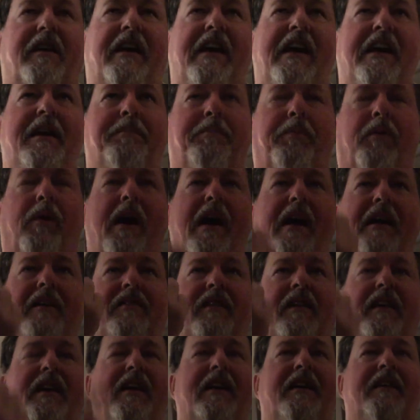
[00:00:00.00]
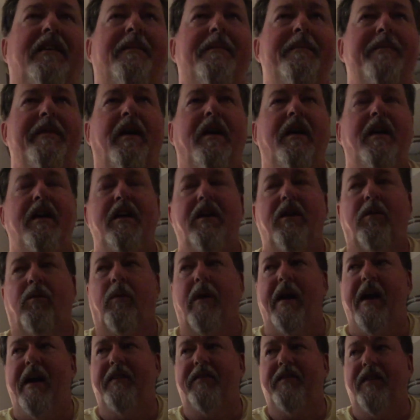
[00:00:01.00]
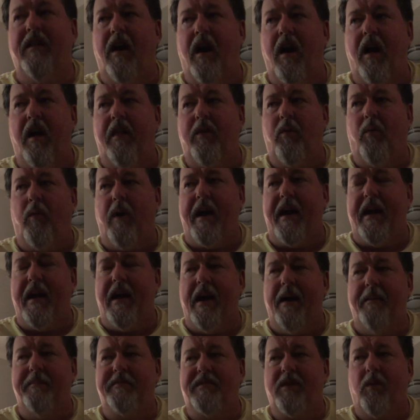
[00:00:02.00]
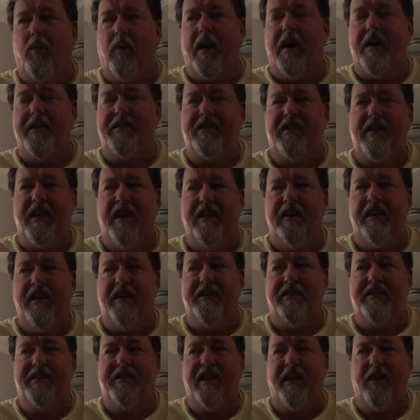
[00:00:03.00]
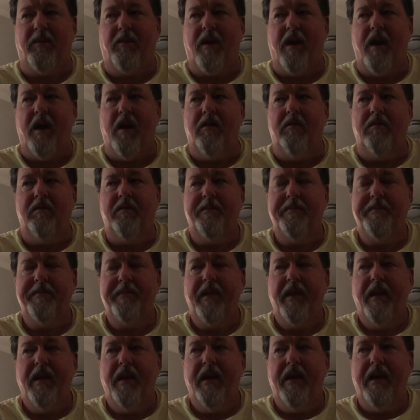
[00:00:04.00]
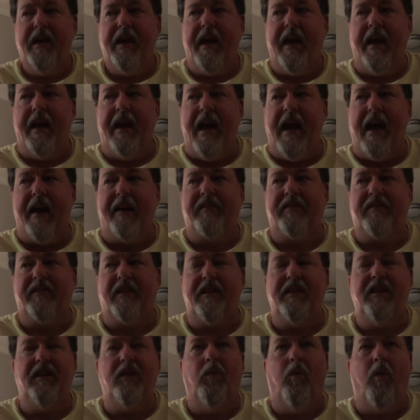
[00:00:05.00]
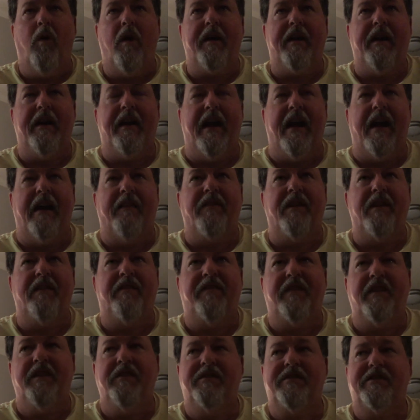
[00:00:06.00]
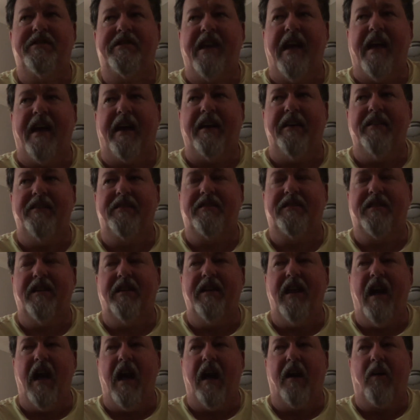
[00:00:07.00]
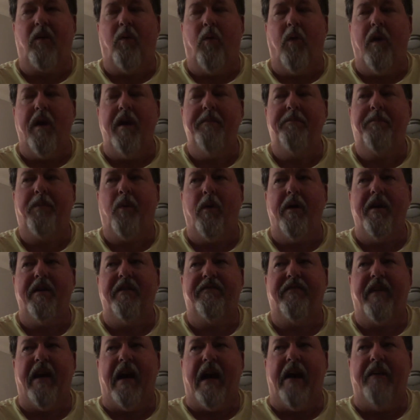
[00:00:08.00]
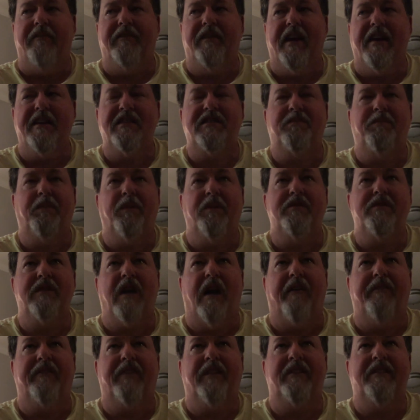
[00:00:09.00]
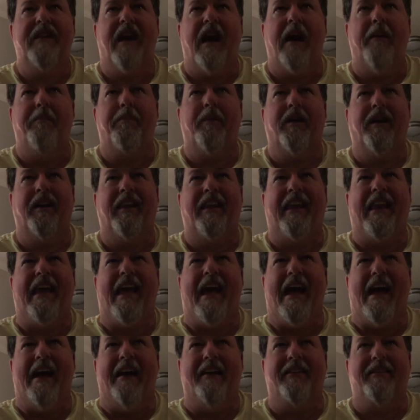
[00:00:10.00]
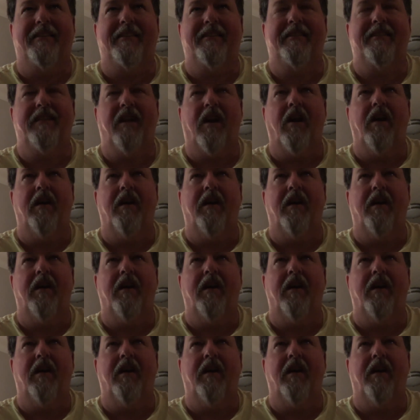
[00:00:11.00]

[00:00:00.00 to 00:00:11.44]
Keep raising it. Raise it all the way up to where it's hitting at 0. And actually, you want it every few seconds to knock 1.5 decibels off the top or less.